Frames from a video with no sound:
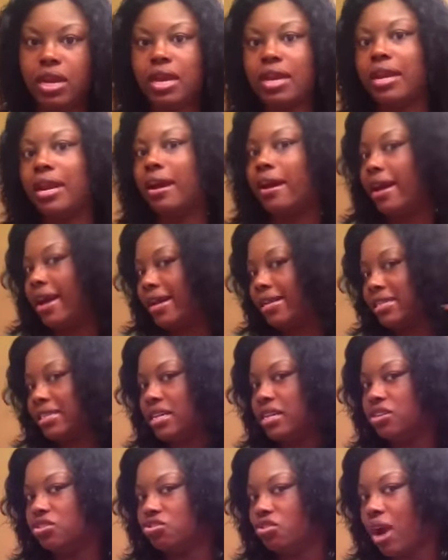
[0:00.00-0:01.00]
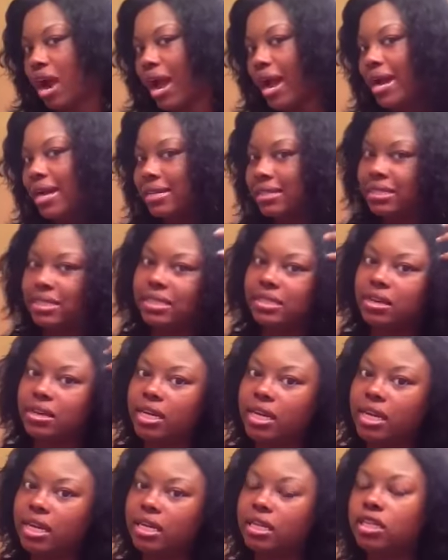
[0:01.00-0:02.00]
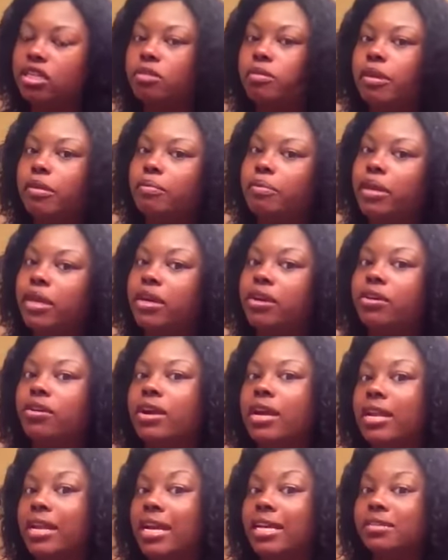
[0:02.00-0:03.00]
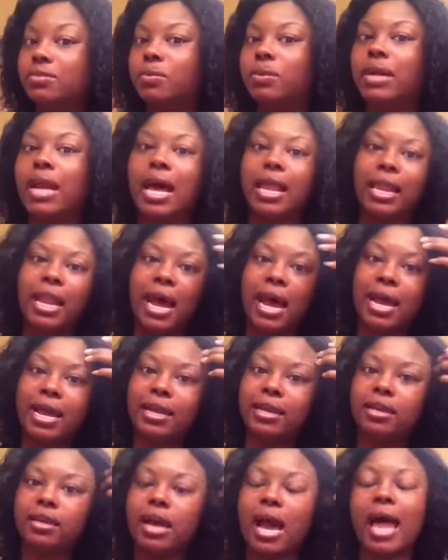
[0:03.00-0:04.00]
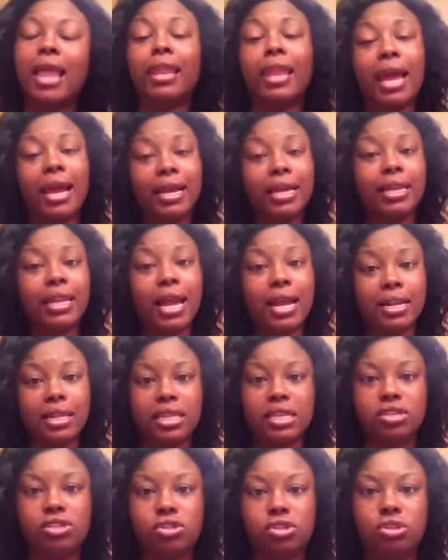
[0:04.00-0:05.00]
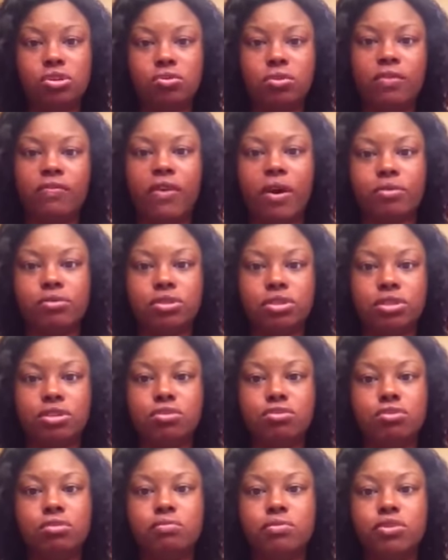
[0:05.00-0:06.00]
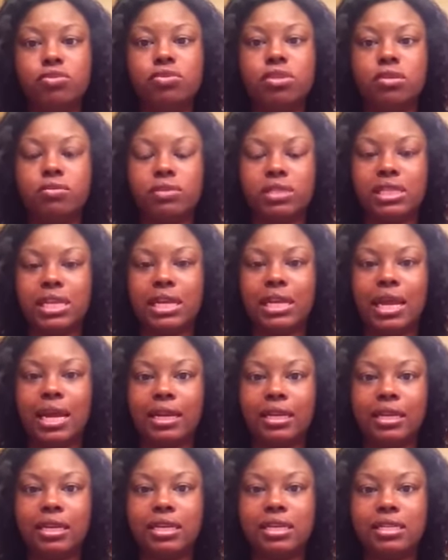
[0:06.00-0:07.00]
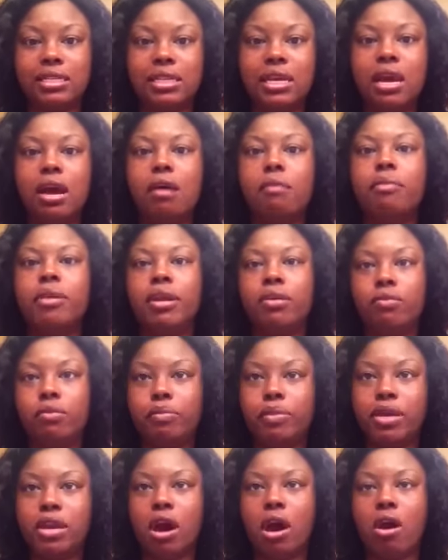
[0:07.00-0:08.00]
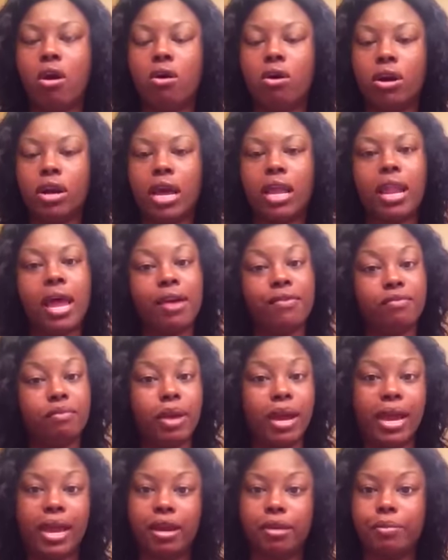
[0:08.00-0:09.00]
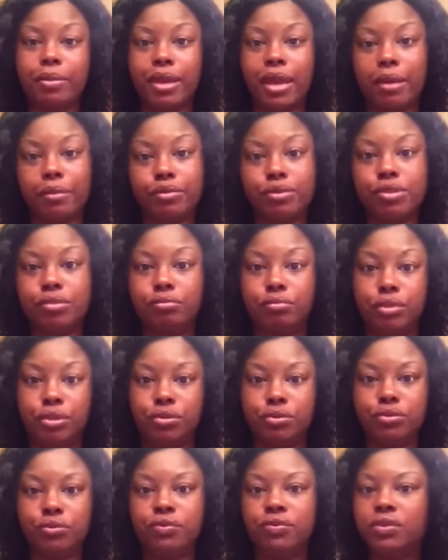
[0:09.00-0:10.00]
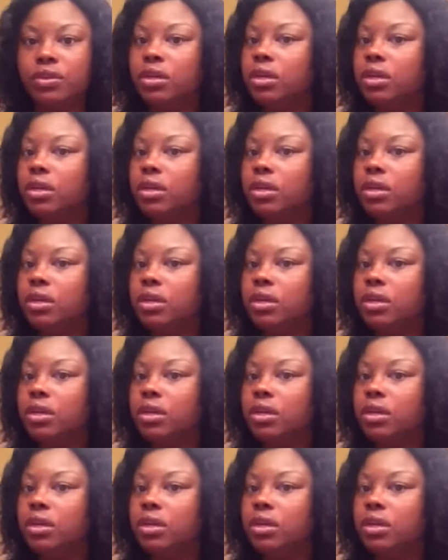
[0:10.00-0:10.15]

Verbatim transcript: Now as it dries, it's going to get a little bit bigger, and that's what I like. I like it like this too. If I was to use mousse, it would stay like this, but it would be hard. I like for my hair to be able to move.